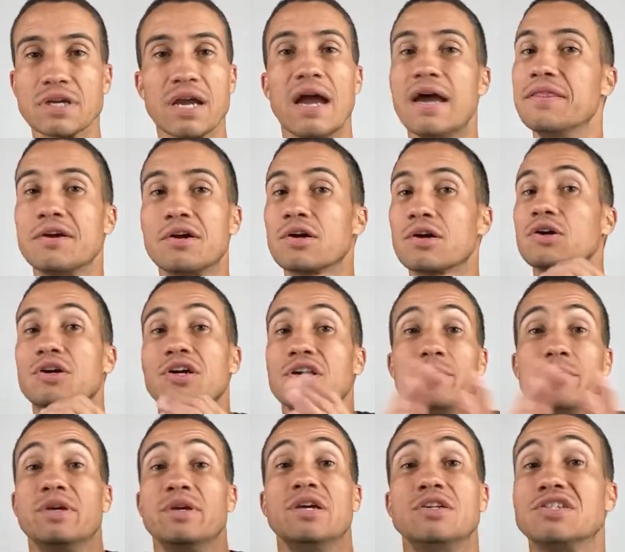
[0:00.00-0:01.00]
And they're going to
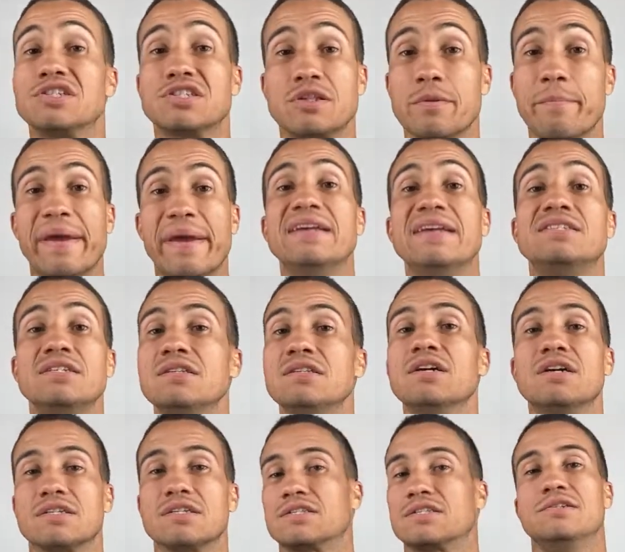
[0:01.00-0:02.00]
be just amazing
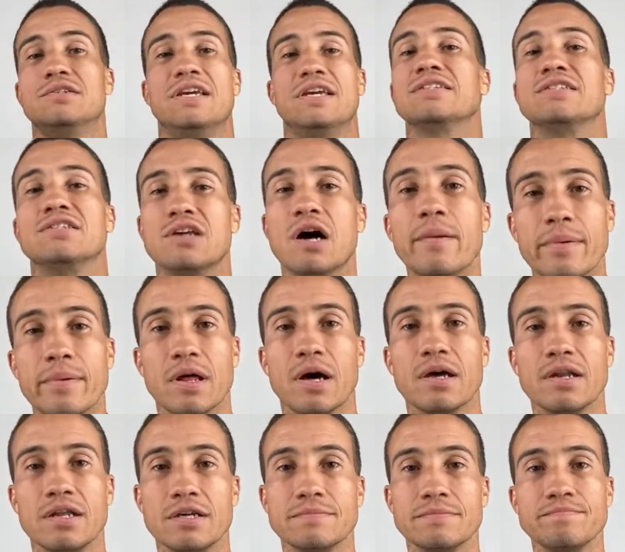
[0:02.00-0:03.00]
looks. So you can't double
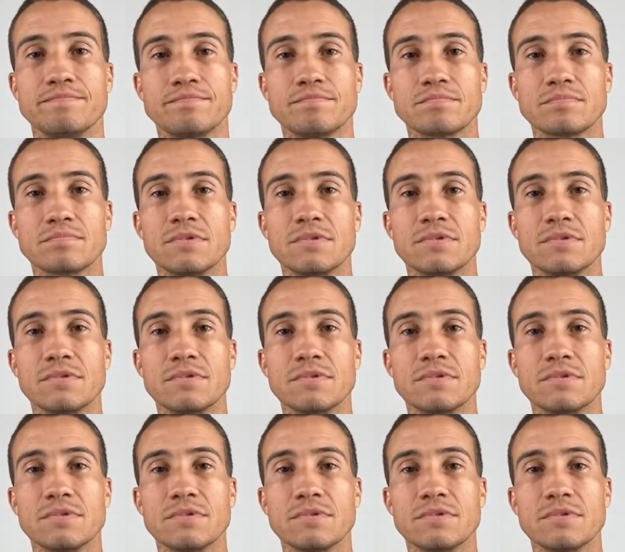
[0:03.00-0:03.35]
on him.